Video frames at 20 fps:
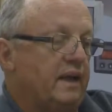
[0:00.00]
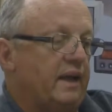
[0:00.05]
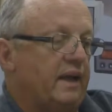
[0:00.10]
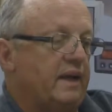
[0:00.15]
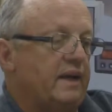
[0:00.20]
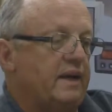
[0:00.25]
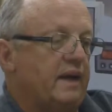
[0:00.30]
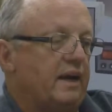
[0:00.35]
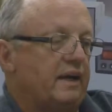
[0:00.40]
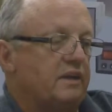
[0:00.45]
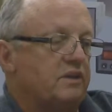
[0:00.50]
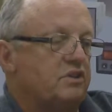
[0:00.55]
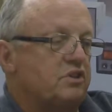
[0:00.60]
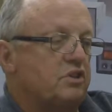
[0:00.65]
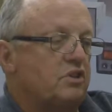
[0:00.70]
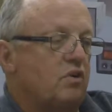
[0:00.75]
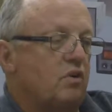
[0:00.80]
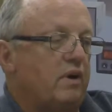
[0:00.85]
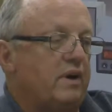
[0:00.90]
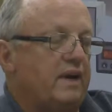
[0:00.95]
and I can
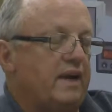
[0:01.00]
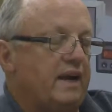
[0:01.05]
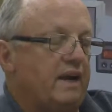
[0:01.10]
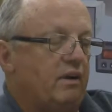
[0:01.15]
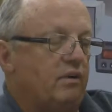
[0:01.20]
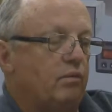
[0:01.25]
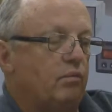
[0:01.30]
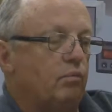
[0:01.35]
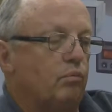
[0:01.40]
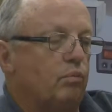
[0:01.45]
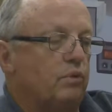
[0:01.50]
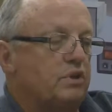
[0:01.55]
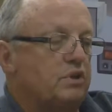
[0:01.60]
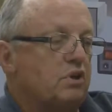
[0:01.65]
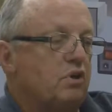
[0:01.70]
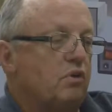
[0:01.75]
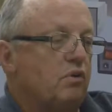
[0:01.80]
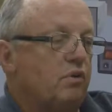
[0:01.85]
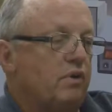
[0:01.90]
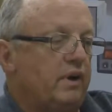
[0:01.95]
start now
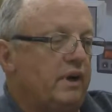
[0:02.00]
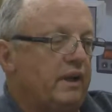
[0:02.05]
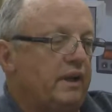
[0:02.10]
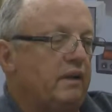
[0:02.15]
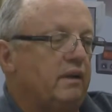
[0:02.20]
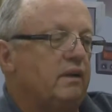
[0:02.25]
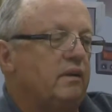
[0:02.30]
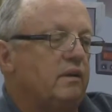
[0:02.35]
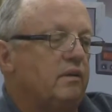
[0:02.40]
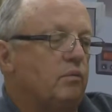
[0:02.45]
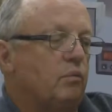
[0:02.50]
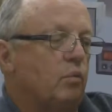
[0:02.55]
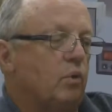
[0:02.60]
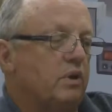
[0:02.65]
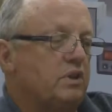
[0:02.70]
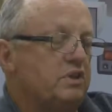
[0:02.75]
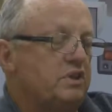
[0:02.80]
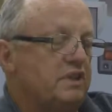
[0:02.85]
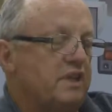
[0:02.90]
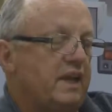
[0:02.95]
returning
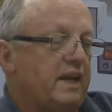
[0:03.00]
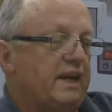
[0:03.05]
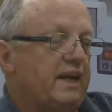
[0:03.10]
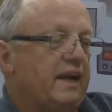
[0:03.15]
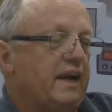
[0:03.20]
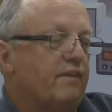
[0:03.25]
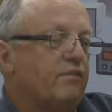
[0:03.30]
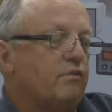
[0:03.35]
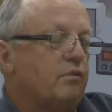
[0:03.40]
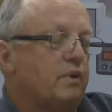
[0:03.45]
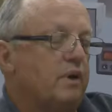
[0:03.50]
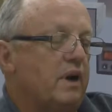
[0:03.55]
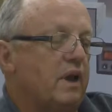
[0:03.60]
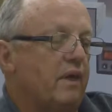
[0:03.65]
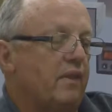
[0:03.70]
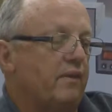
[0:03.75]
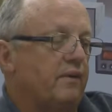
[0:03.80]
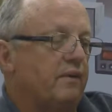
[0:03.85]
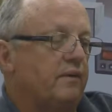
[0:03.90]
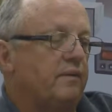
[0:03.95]
one setting after
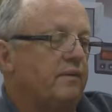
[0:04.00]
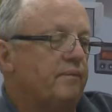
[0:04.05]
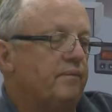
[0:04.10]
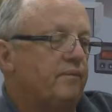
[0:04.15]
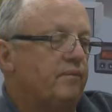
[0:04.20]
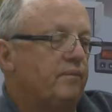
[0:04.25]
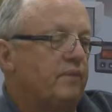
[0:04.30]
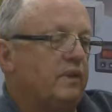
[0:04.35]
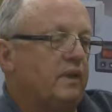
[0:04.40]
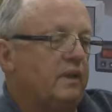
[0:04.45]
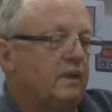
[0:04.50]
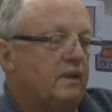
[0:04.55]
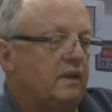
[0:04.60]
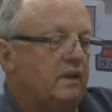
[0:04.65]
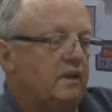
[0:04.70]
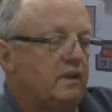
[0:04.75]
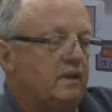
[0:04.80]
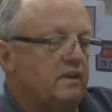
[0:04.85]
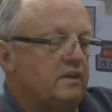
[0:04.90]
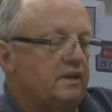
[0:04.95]
another
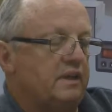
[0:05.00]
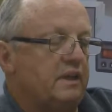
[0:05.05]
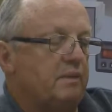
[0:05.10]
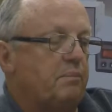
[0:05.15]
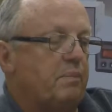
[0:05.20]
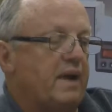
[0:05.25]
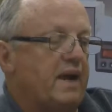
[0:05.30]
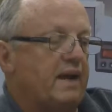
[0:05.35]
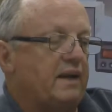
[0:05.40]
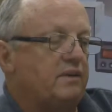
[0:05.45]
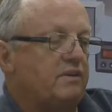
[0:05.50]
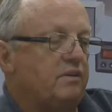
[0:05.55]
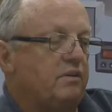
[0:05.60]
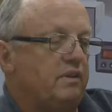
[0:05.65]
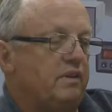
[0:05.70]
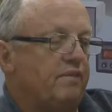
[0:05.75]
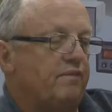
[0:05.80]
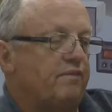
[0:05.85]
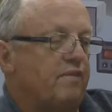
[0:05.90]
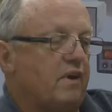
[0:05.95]
to get back to
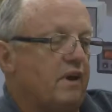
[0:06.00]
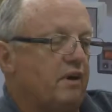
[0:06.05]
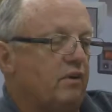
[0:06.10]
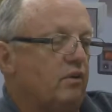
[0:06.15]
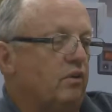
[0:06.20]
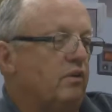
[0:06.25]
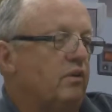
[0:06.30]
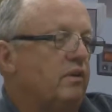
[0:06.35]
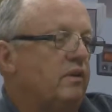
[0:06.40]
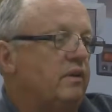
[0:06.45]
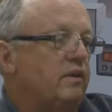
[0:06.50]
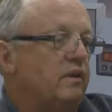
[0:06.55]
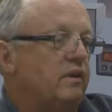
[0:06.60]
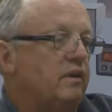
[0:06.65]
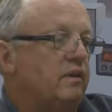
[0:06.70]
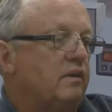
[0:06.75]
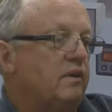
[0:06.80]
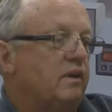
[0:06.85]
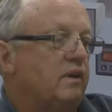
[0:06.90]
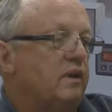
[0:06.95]
the final
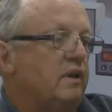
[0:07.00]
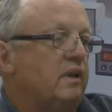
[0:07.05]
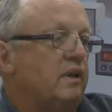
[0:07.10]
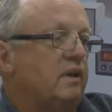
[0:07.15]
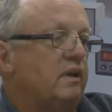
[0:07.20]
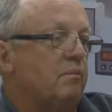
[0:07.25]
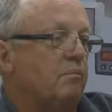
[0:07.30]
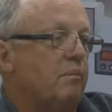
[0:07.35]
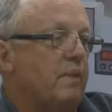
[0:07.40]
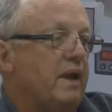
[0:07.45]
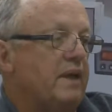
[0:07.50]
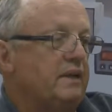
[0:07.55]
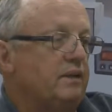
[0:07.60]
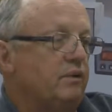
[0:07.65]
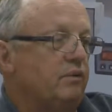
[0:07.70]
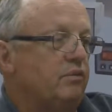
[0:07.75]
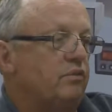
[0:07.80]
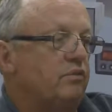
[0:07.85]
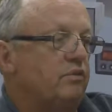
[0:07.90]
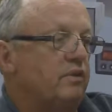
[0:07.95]

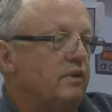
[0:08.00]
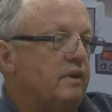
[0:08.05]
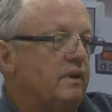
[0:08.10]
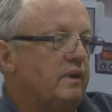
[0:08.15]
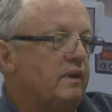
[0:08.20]
menus.